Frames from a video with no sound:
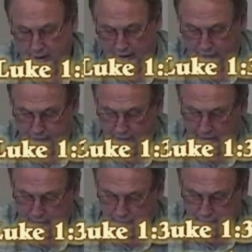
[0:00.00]
and,
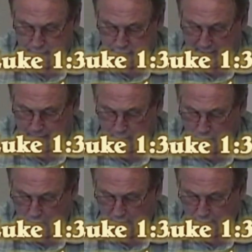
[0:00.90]
and chapter
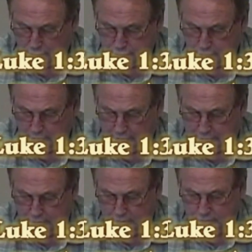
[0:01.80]
1, verse
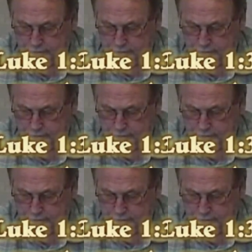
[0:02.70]
32,